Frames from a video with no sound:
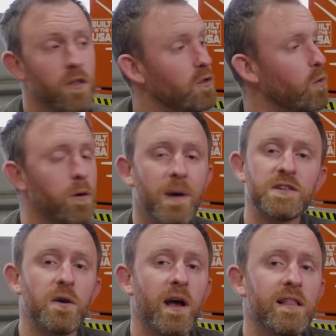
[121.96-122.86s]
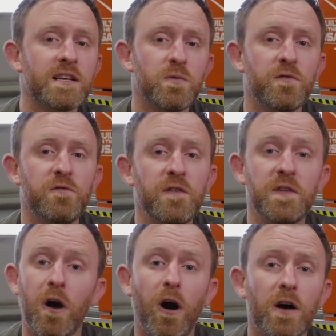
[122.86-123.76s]
The Wood-Mizer
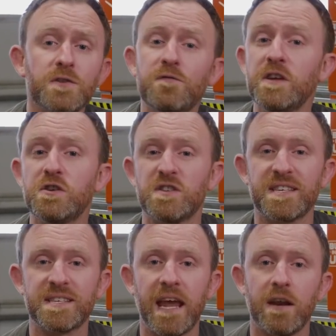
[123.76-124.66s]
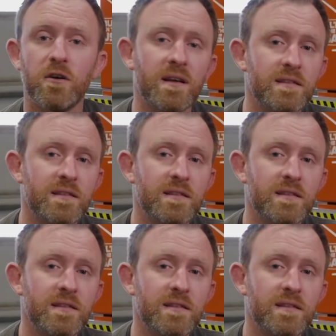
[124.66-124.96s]
LX150 also features a standard